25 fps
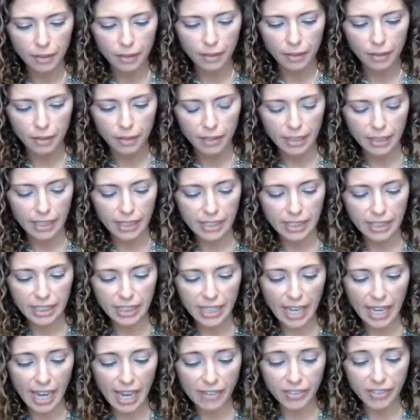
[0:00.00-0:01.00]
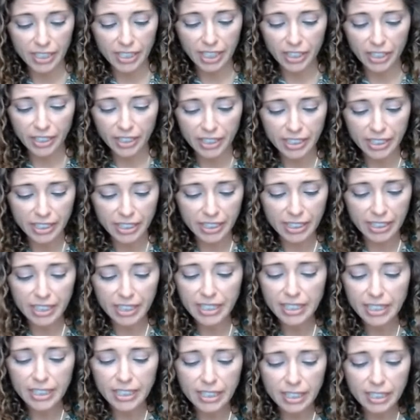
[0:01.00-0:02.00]
It's a cavitary
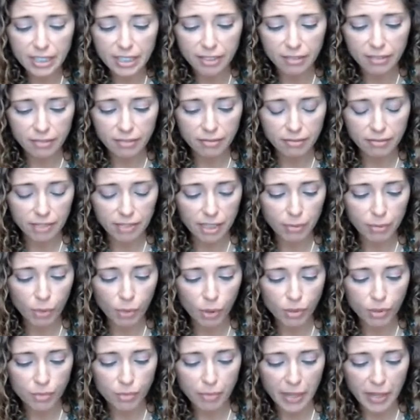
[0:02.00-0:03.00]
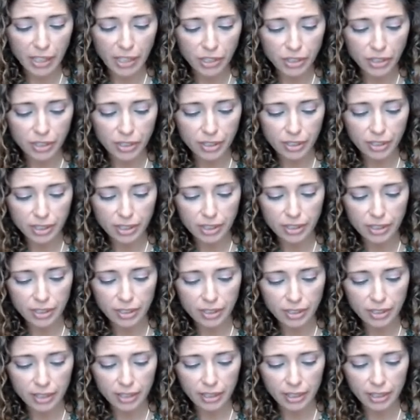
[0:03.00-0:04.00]
disease in most patients,
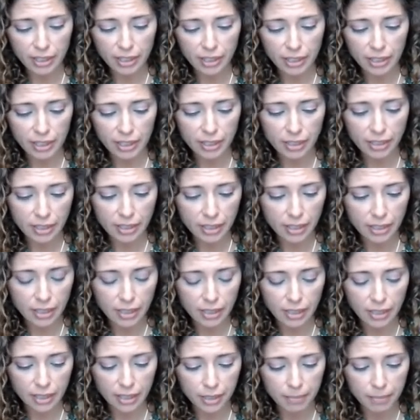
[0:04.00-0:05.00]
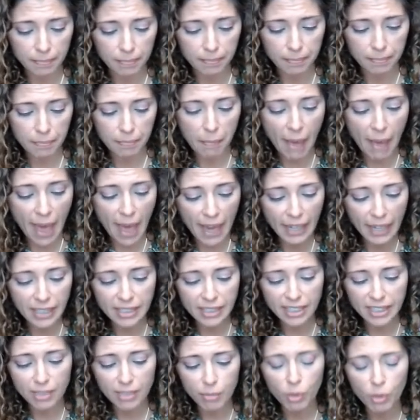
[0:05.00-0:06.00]
and MAC is
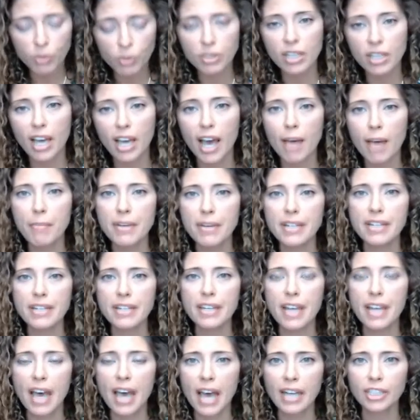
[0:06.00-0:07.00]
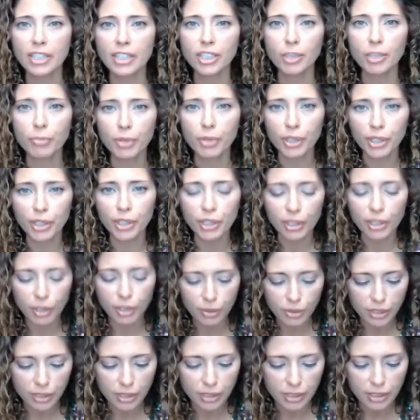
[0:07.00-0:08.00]
the most common
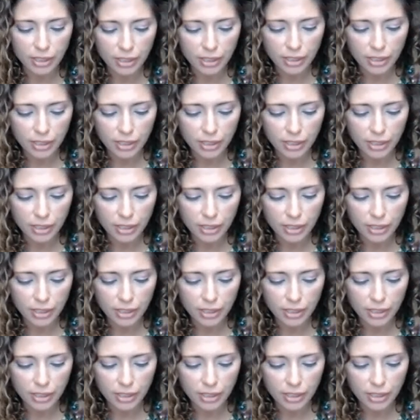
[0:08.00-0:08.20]
non-tuberculosis